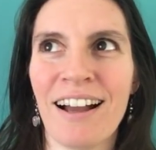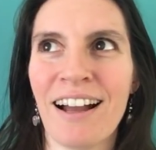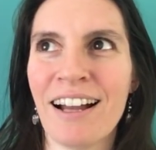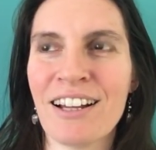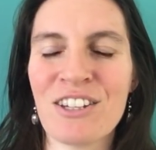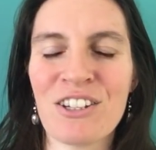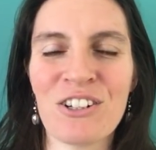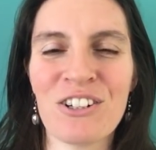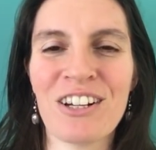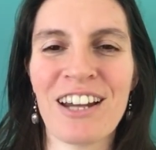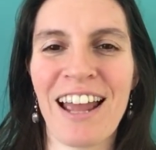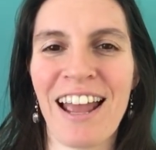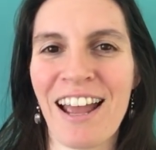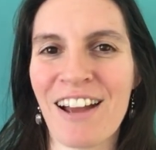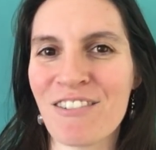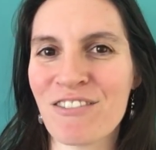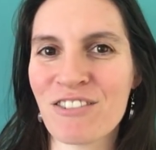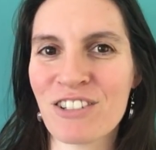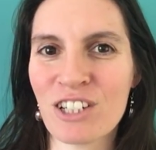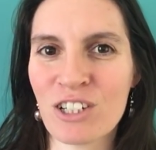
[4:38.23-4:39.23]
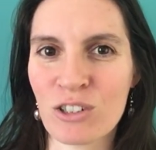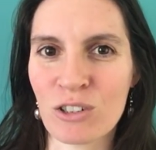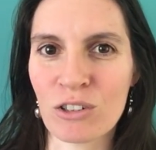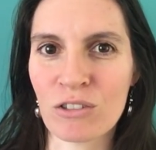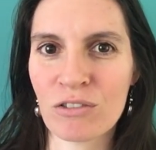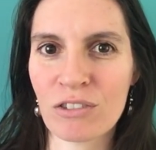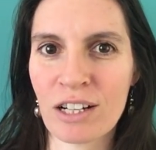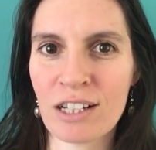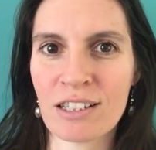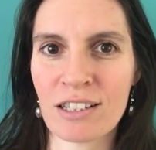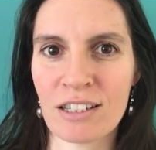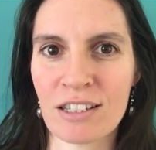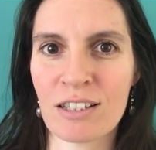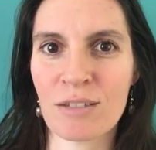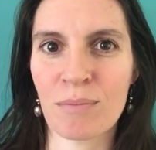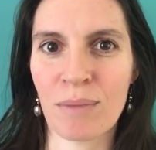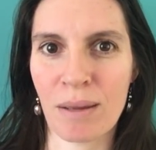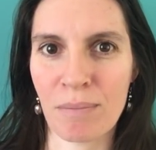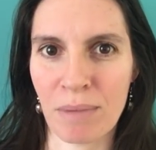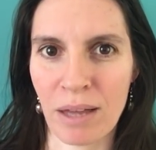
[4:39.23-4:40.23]
I turn every girlfriend
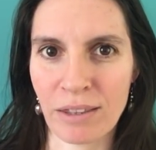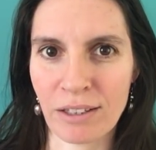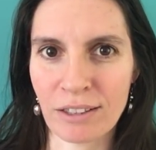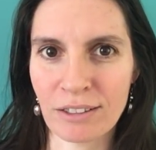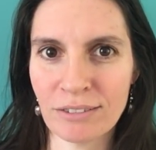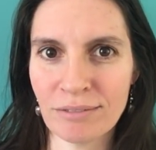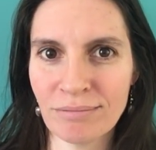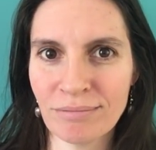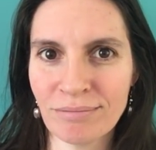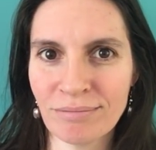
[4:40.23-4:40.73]
into my mother.